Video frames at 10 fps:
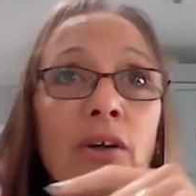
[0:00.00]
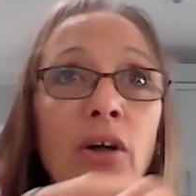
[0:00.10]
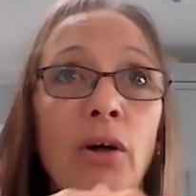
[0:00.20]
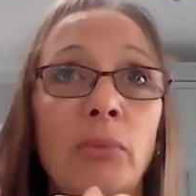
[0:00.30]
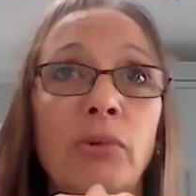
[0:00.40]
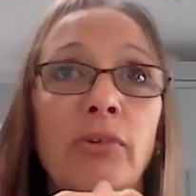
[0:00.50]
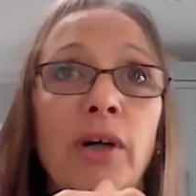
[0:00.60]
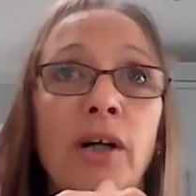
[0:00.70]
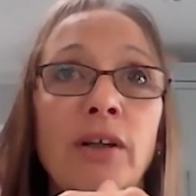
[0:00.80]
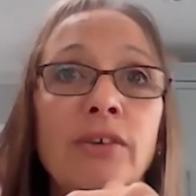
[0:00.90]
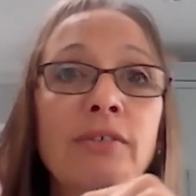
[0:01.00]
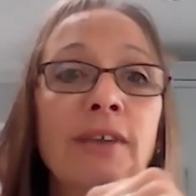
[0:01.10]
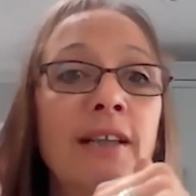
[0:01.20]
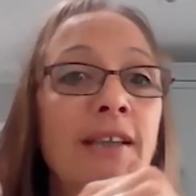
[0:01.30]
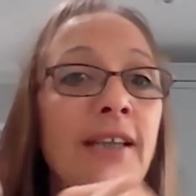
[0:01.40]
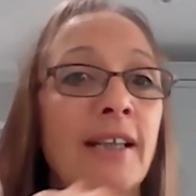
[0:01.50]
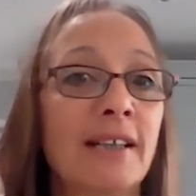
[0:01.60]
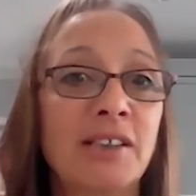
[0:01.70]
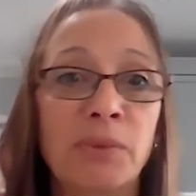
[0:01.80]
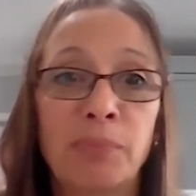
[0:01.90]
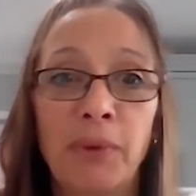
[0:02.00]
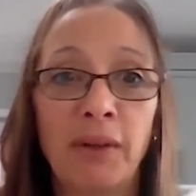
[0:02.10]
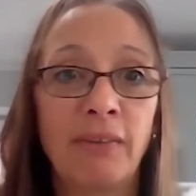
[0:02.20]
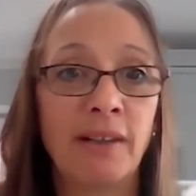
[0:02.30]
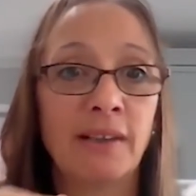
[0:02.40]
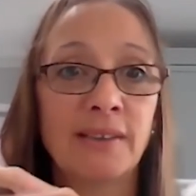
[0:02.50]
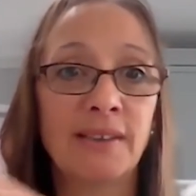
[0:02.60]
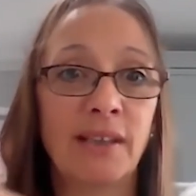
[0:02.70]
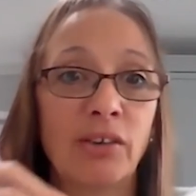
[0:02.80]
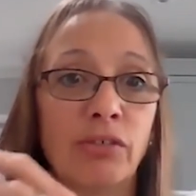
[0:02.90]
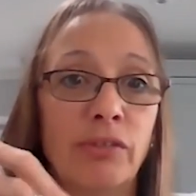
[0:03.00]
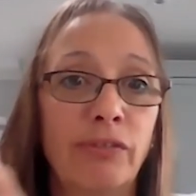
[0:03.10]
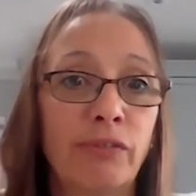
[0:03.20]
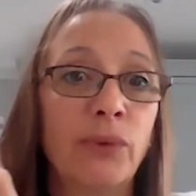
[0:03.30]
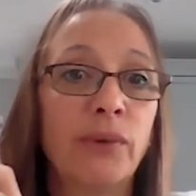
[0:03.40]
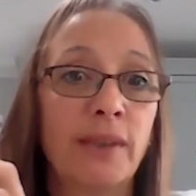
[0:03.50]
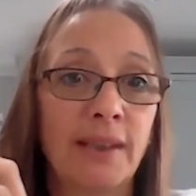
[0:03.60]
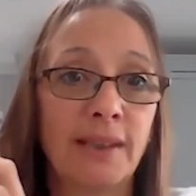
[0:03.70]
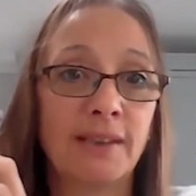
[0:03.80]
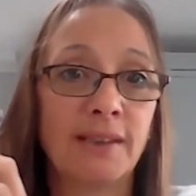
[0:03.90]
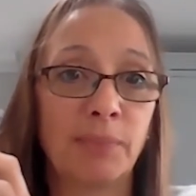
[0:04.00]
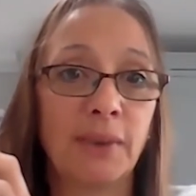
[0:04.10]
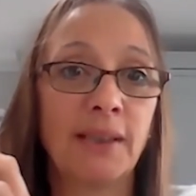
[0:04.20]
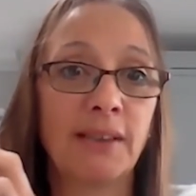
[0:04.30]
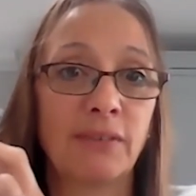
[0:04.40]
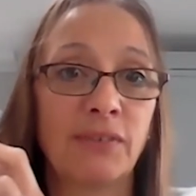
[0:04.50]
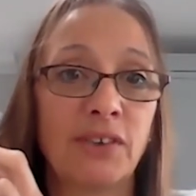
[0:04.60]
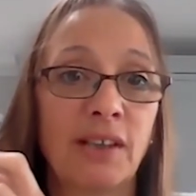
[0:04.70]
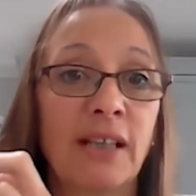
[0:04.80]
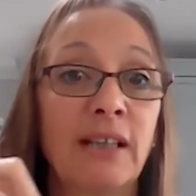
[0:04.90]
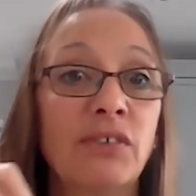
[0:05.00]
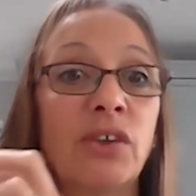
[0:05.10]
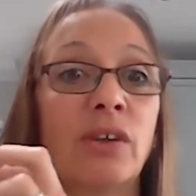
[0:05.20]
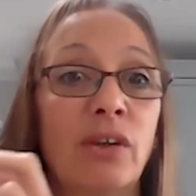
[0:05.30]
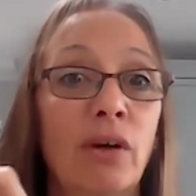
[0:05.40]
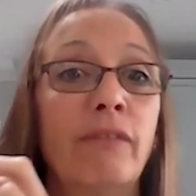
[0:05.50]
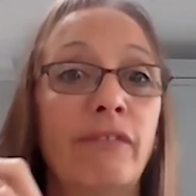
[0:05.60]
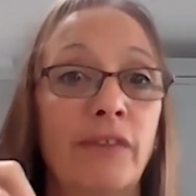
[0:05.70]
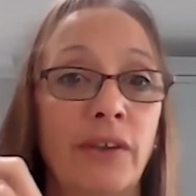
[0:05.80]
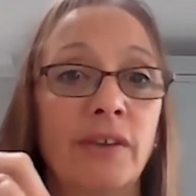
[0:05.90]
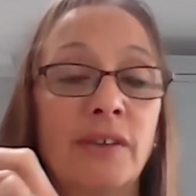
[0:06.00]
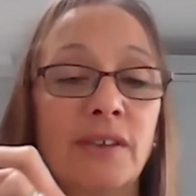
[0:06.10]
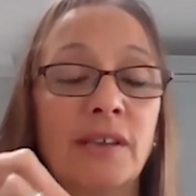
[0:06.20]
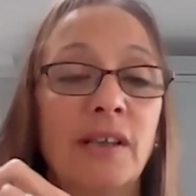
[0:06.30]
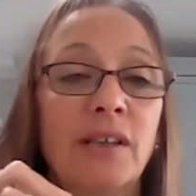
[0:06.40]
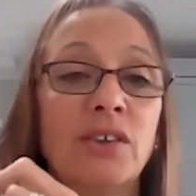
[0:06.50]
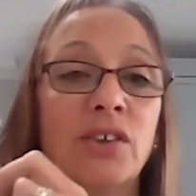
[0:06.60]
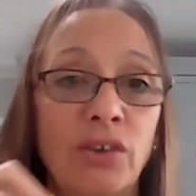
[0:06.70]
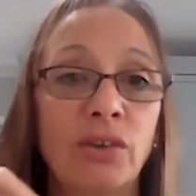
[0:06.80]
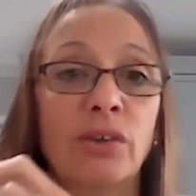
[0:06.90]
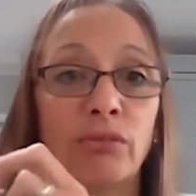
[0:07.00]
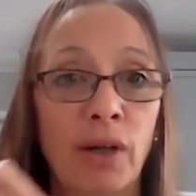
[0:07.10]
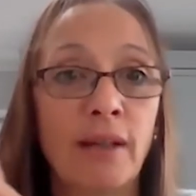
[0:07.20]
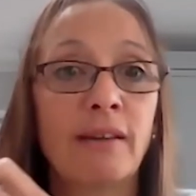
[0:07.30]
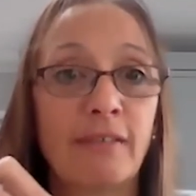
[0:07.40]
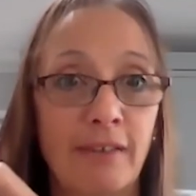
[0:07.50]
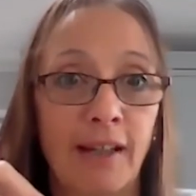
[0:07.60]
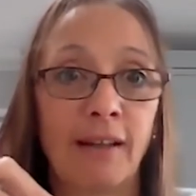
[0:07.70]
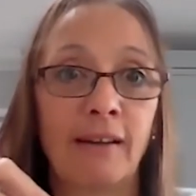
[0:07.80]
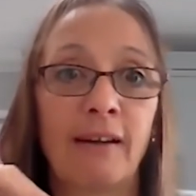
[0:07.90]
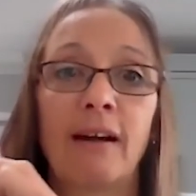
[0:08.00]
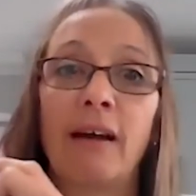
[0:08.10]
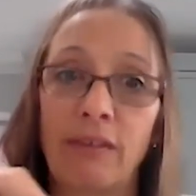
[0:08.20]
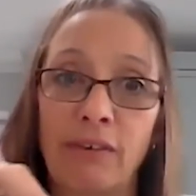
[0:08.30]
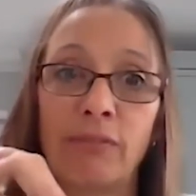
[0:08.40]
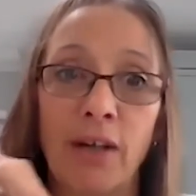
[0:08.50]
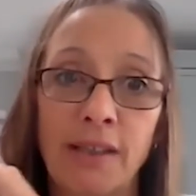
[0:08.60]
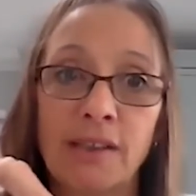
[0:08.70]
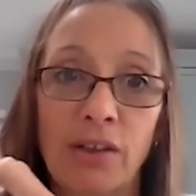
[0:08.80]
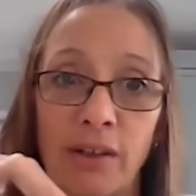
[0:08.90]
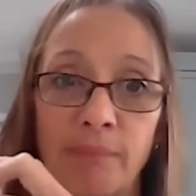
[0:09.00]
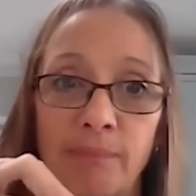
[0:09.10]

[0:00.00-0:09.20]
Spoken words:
training and the camaraderie and the experience that you're afforded as a police officer gives you the confidence to do the right thing at the right time.